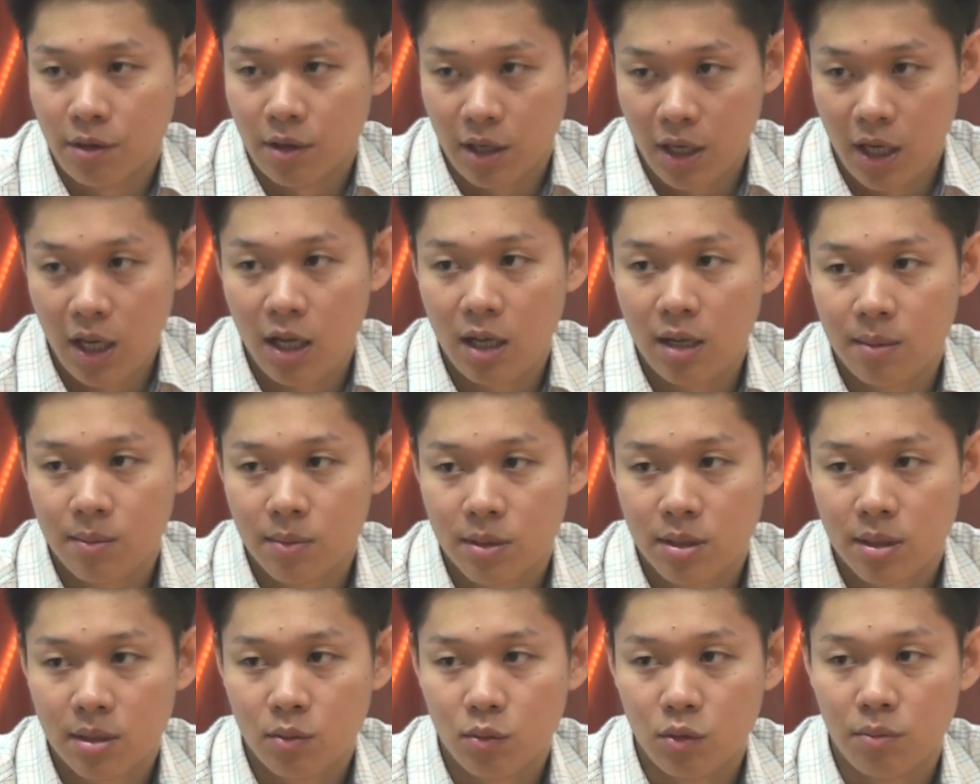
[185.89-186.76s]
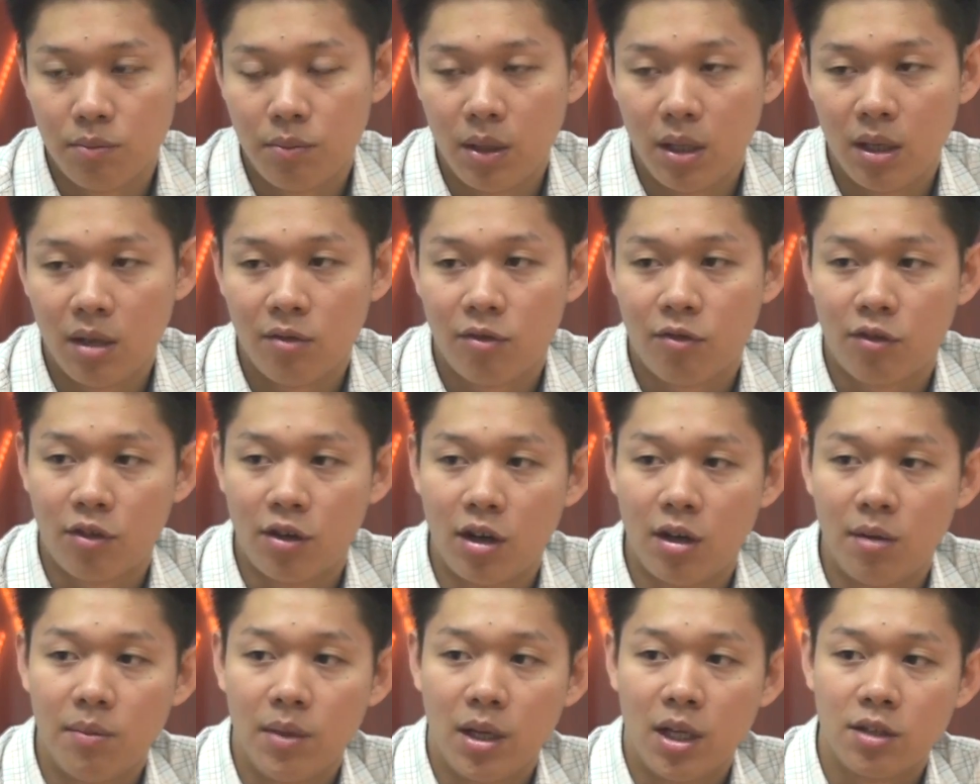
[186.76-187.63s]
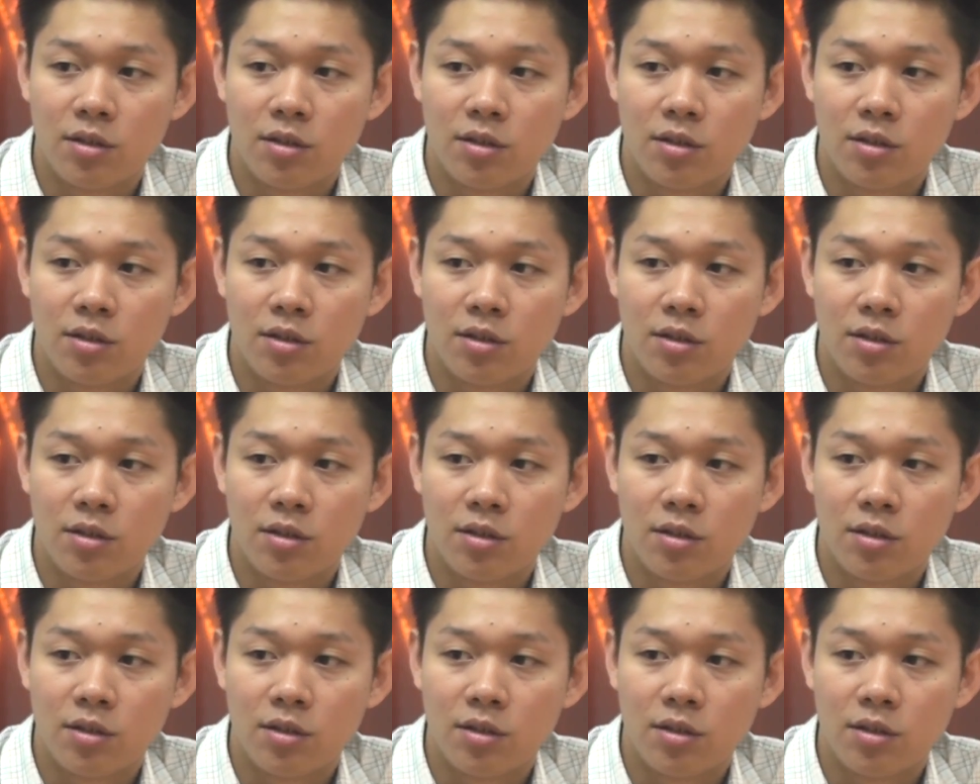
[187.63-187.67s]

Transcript: or games would be from